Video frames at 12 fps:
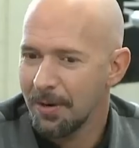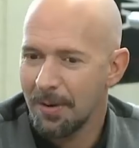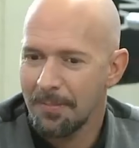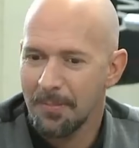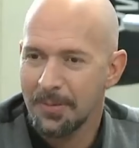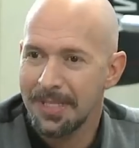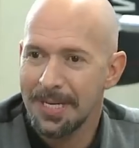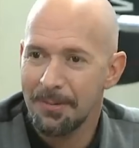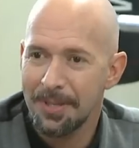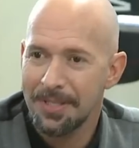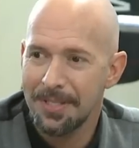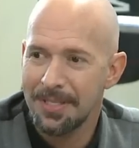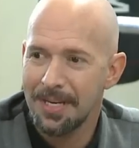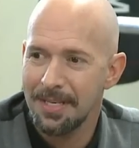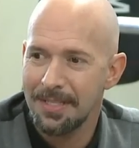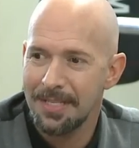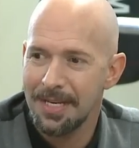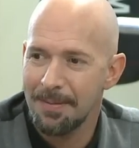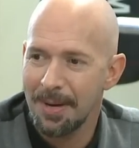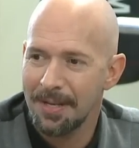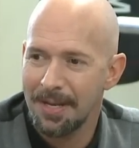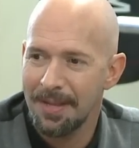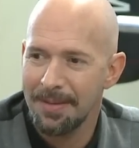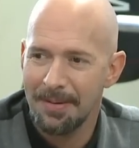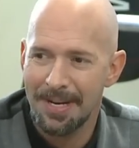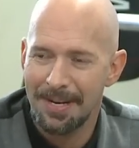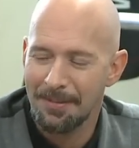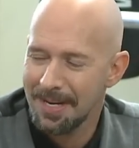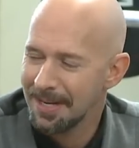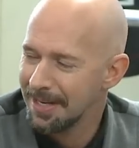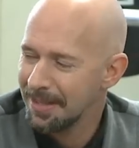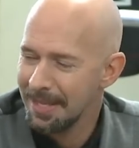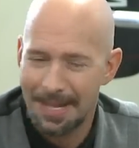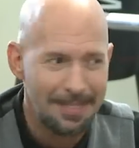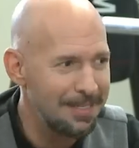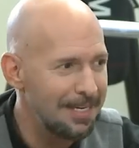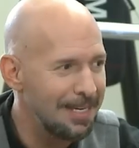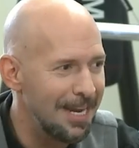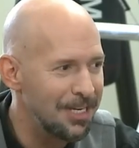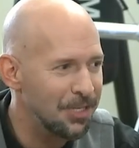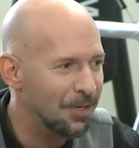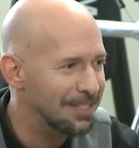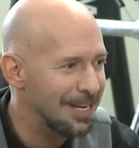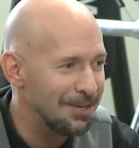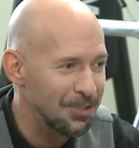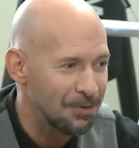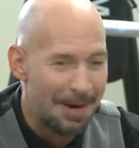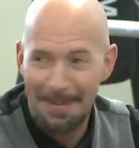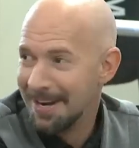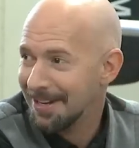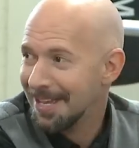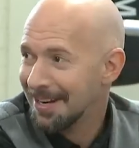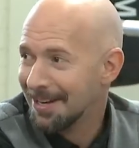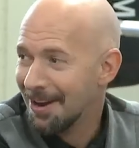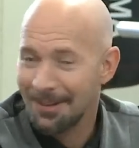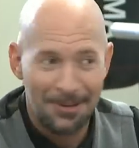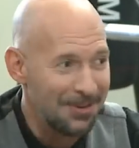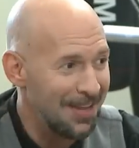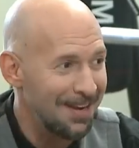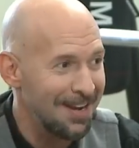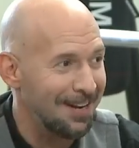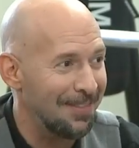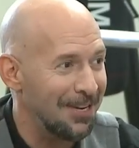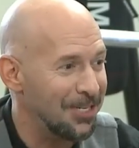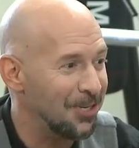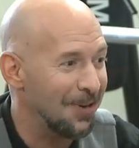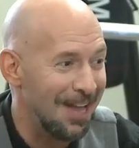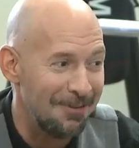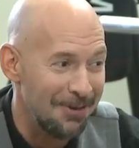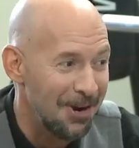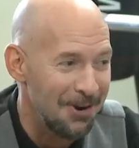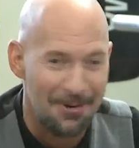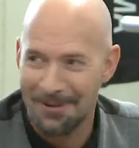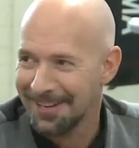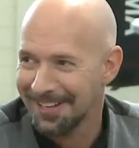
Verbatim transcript: know, I'm sitting with Tim on, in, in, that TK shirt because how to describe that, that collar and that neck right, on right, that shirt. Right, I don't know.